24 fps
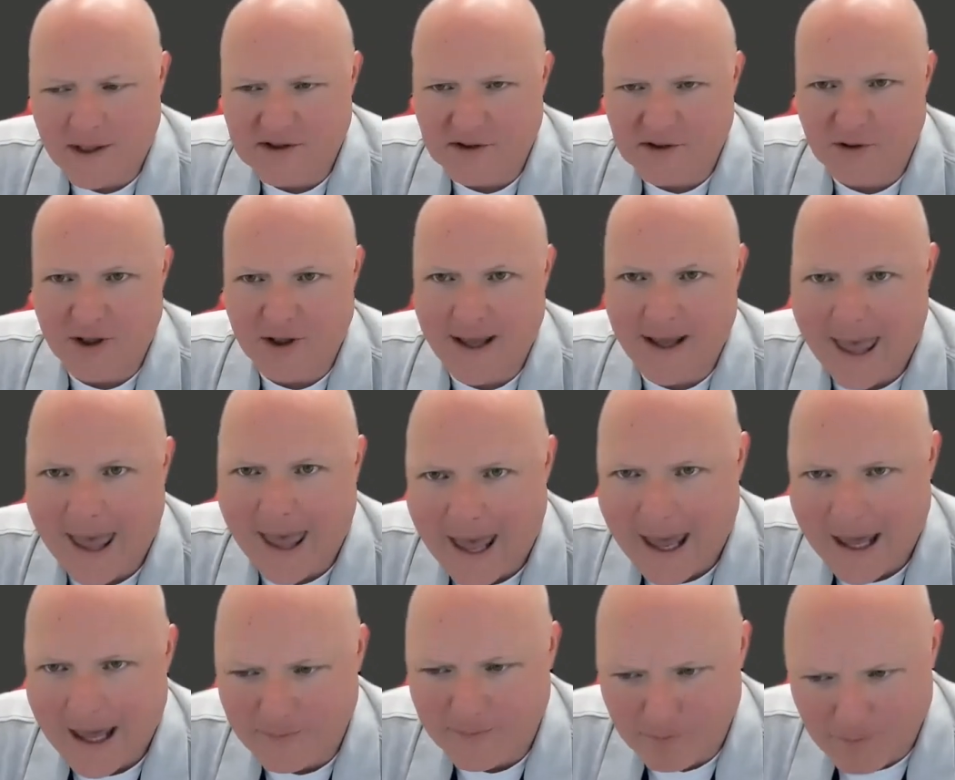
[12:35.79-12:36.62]
is they're going to
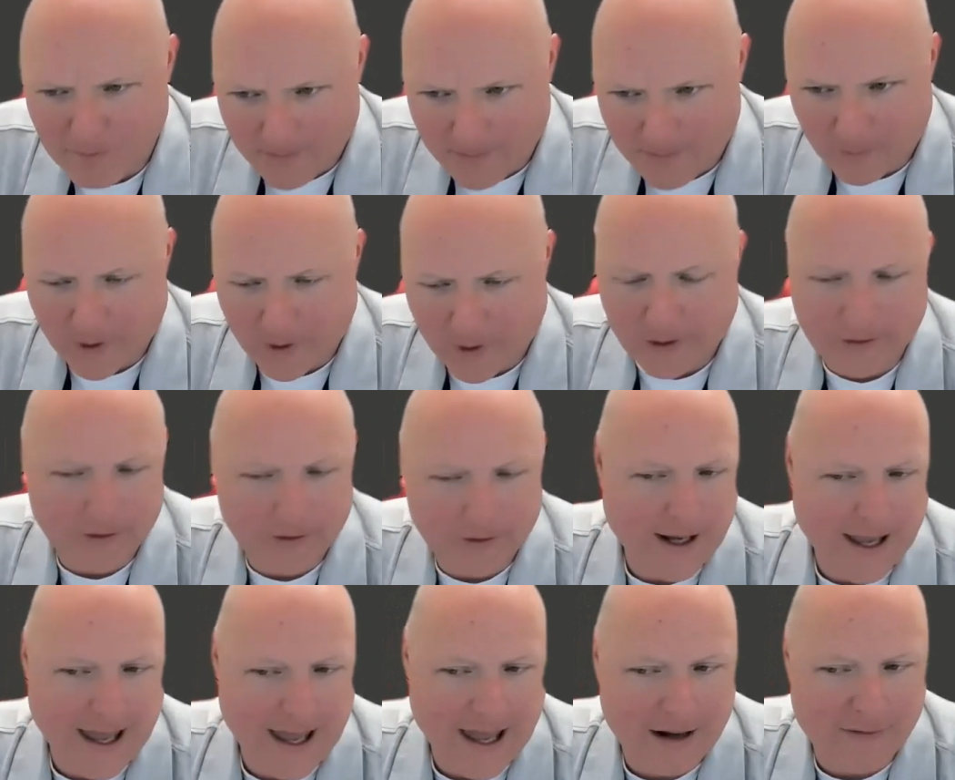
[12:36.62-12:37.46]
add memory or
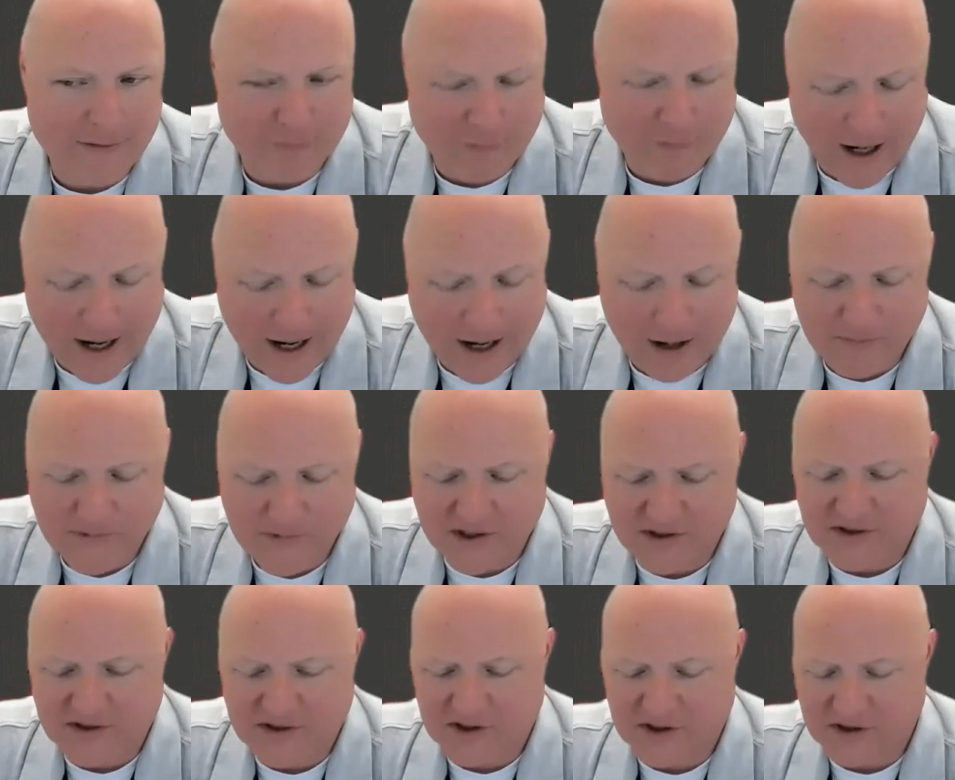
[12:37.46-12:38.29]
going to add RAM
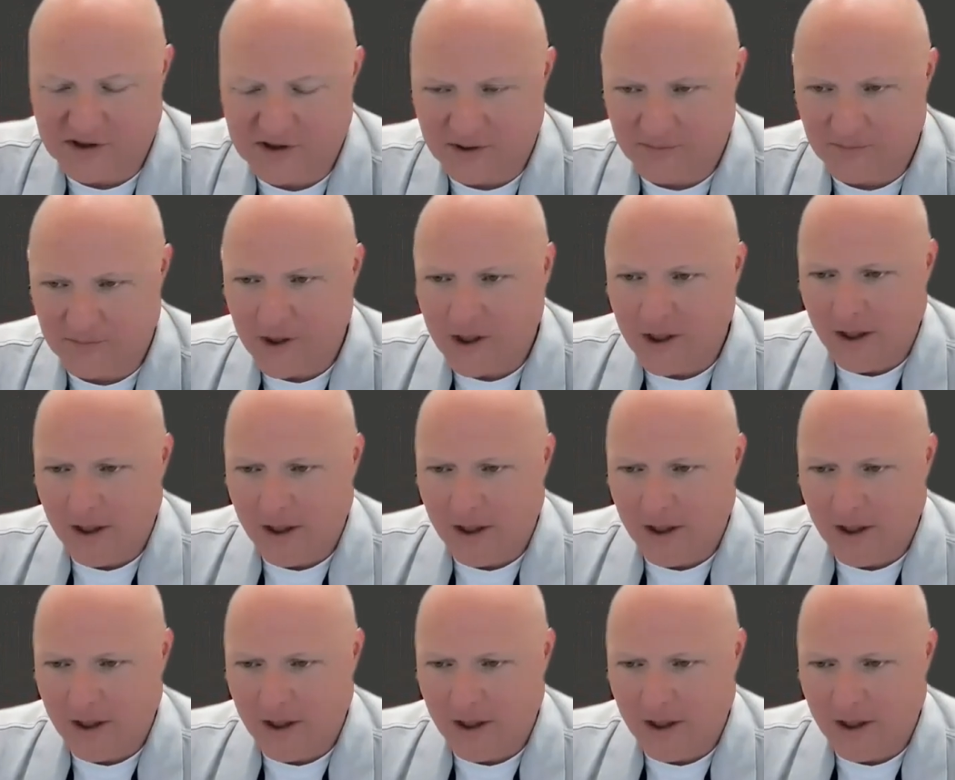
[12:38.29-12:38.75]
to the system.